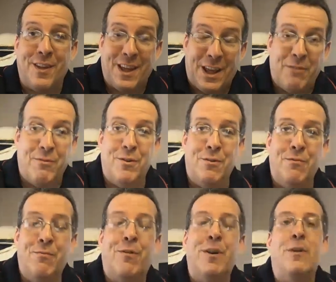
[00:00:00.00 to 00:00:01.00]
Evil
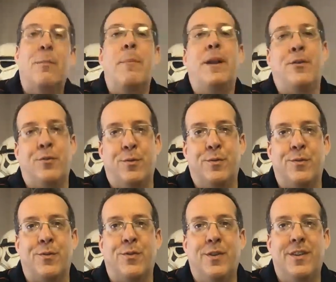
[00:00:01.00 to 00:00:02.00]

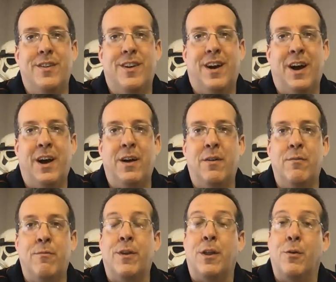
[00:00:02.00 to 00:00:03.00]
Fundamentals uh,
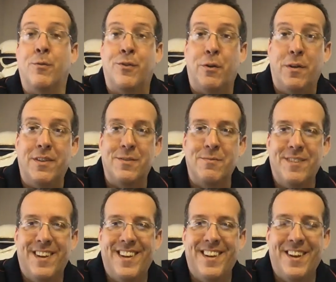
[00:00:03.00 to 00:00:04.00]
video series.
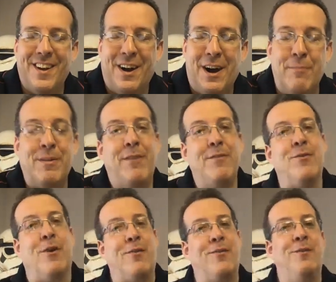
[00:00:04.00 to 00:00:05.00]
I'm Kevin
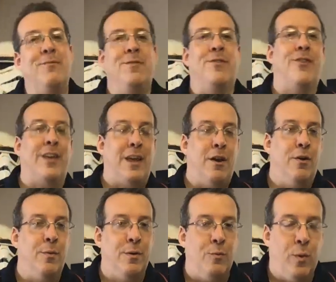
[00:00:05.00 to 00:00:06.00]
Johnson, C E
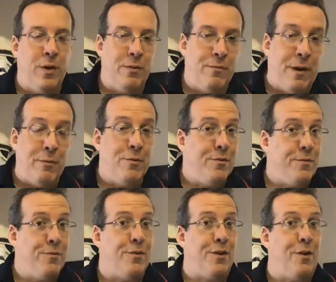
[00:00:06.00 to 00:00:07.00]
O and one of the founders
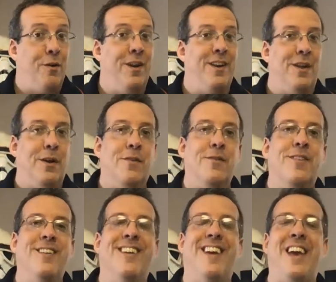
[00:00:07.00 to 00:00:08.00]
of Secure Ideas,
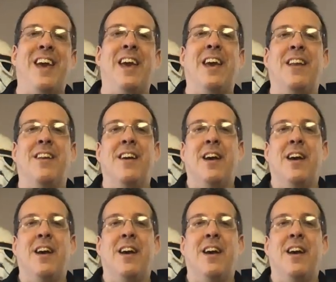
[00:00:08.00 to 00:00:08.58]
and